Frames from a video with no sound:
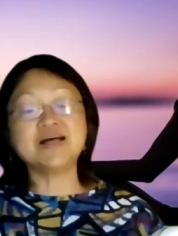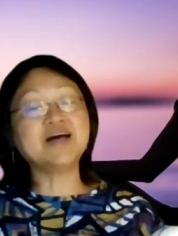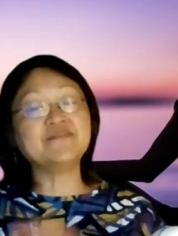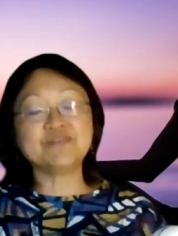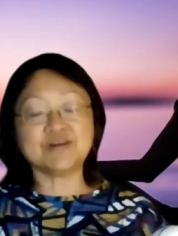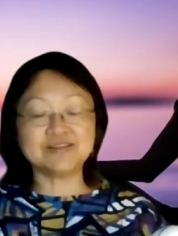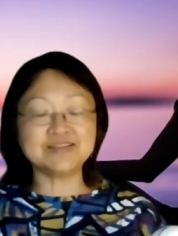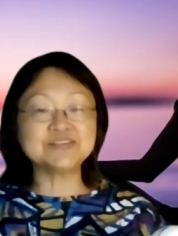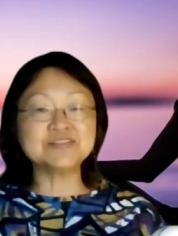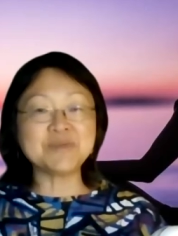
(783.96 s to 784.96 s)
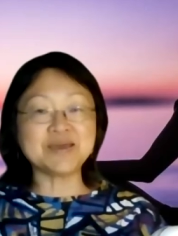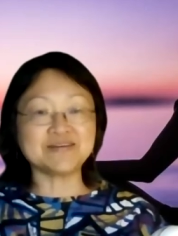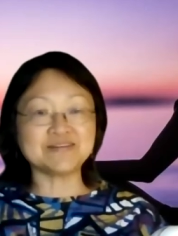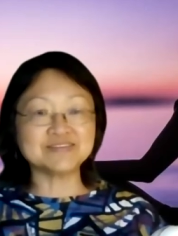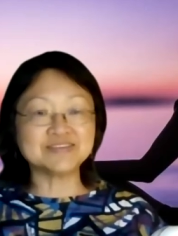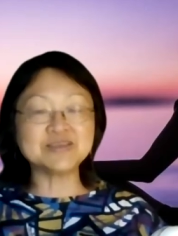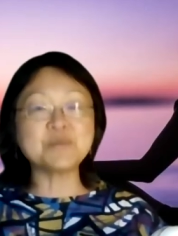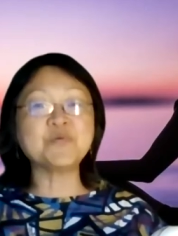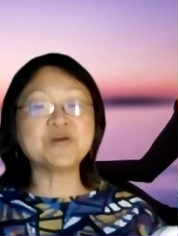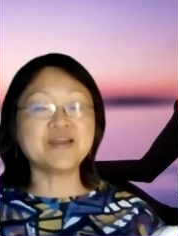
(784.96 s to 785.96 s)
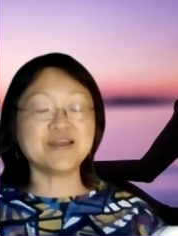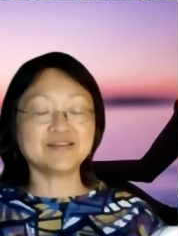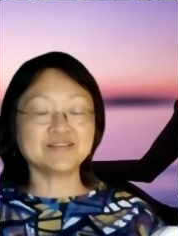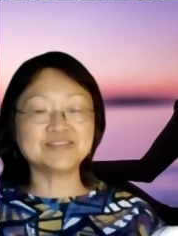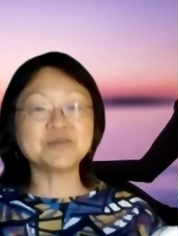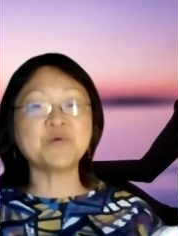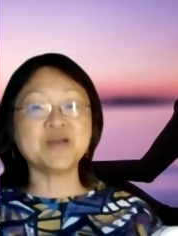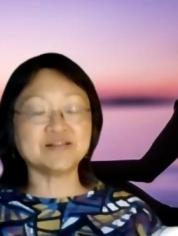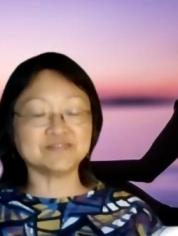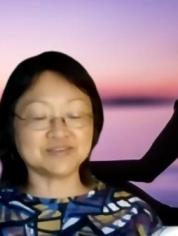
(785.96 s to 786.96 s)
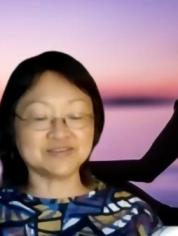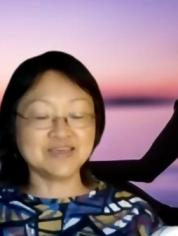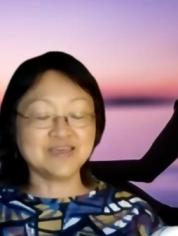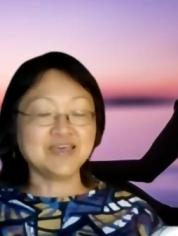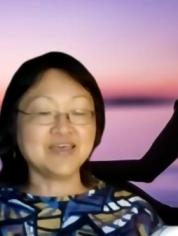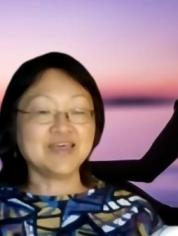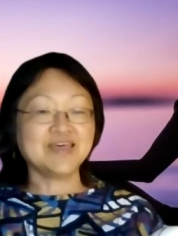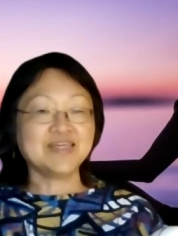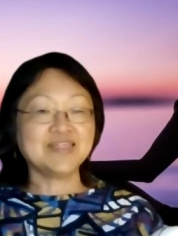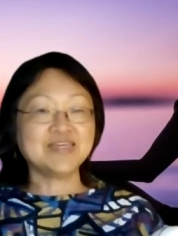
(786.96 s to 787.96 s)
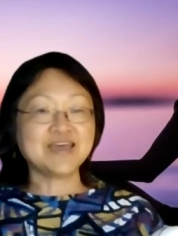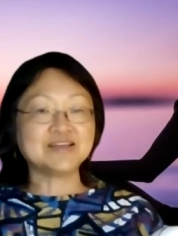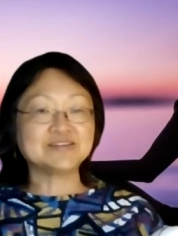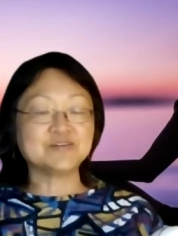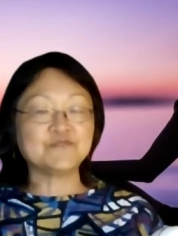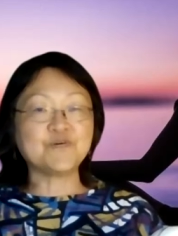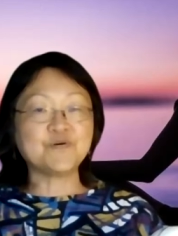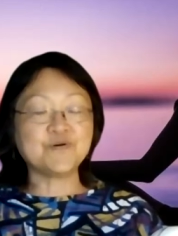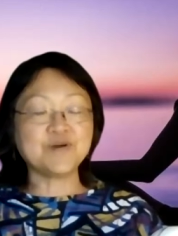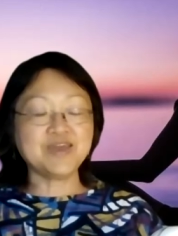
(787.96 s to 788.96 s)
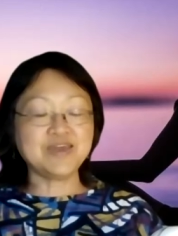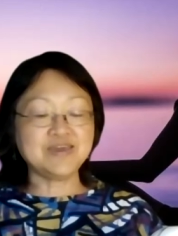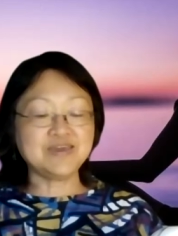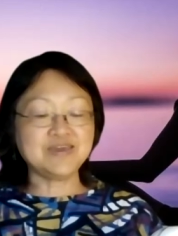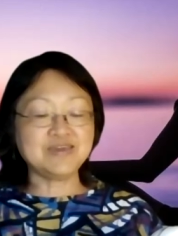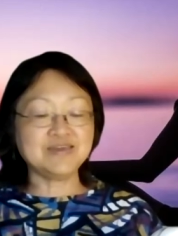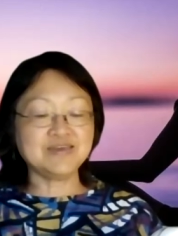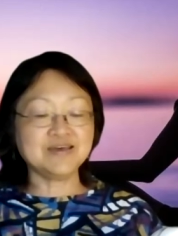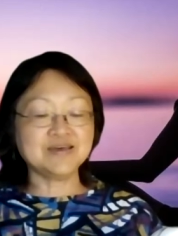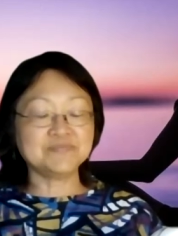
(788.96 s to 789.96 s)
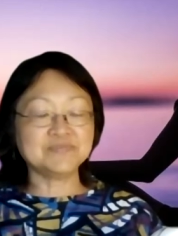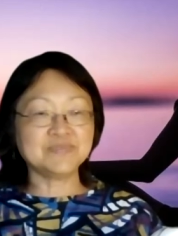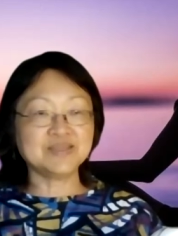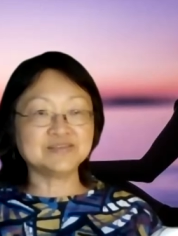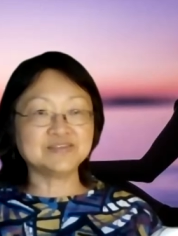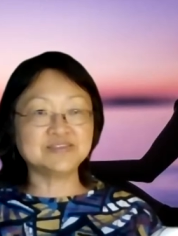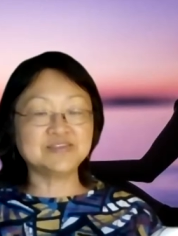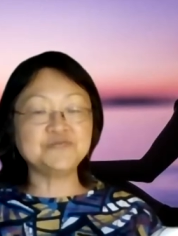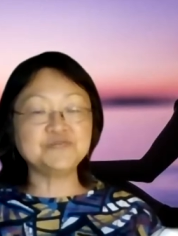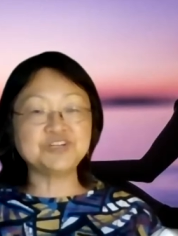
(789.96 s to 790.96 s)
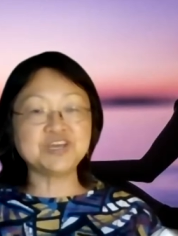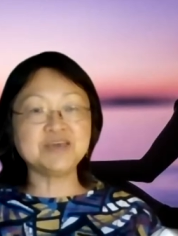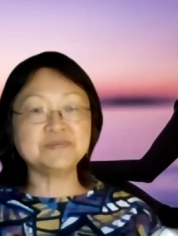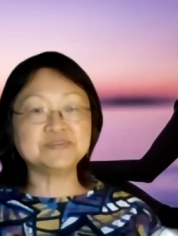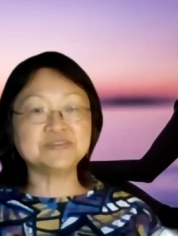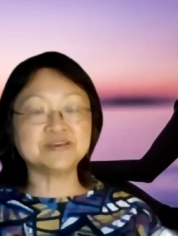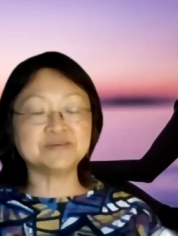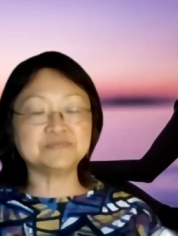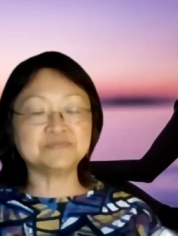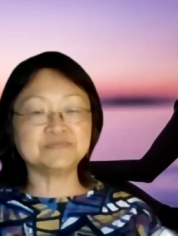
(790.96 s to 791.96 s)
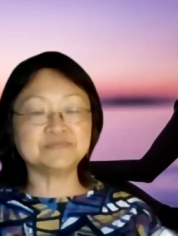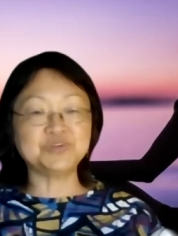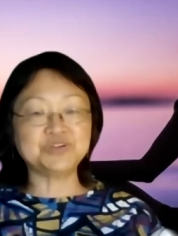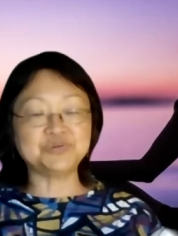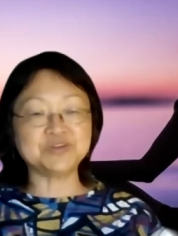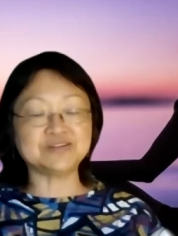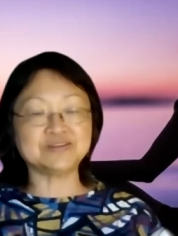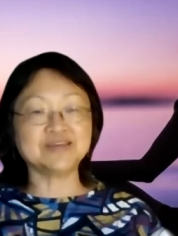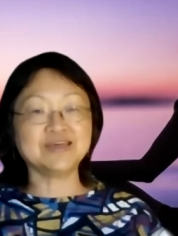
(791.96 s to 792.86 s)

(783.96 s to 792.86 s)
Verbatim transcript: I forgot, doesn't matter. Somewhere else, that for a Sifu James retreat.